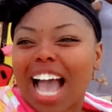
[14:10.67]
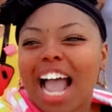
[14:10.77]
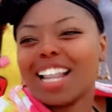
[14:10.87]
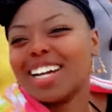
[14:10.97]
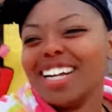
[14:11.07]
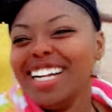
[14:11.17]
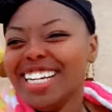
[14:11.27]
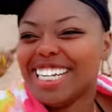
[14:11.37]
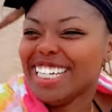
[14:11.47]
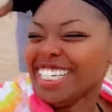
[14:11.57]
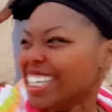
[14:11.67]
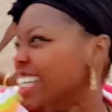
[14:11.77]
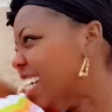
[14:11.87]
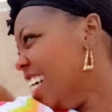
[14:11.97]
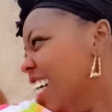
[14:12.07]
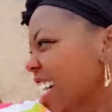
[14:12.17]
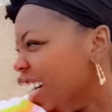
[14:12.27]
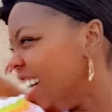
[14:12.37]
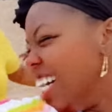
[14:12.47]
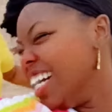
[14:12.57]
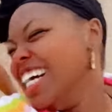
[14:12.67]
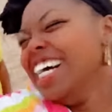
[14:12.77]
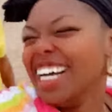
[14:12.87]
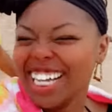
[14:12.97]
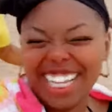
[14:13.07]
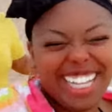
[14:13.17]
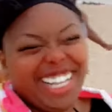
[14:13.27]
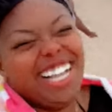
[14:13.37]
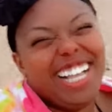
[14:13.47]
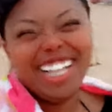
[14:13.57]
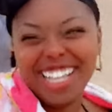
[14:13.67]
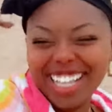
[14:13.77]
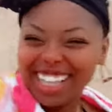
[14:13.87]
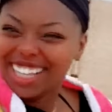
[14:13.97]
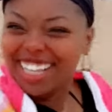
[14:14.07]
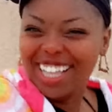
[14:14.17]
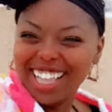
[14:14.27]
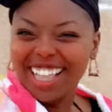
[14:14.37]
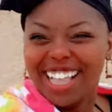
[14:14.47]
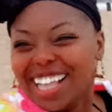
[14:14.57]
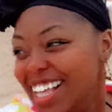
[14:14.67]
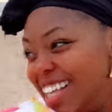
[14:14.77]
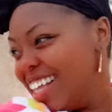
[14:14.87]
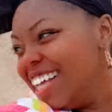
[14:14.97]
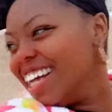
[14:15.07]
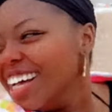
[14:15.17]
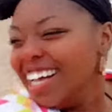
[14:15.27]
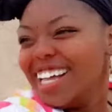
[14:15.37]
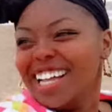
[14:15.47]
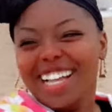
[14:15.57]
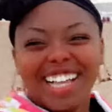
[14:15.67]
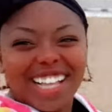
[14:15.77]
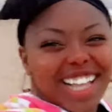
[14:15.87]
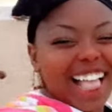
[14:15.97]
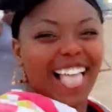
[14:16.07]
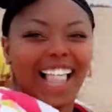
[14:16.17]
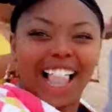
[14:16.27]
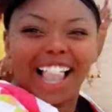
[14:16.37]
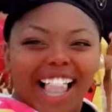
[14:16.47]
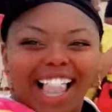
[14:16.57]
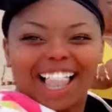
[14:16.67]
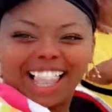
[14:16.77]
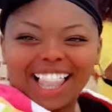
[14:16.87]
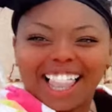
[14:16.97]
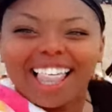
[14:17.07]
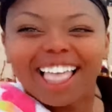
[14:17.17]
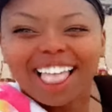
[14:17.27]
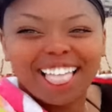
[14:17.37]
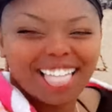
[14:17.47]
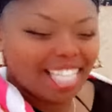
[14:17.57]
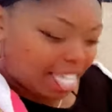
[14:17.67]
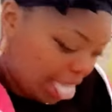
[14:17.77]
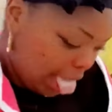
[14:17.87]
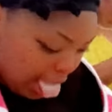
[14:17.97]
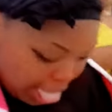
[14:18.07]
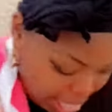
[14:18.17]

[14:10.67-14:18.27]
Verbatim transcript: You all, I'm really, I don't even have much to say besides enjoy the people you have while you have them, love them while you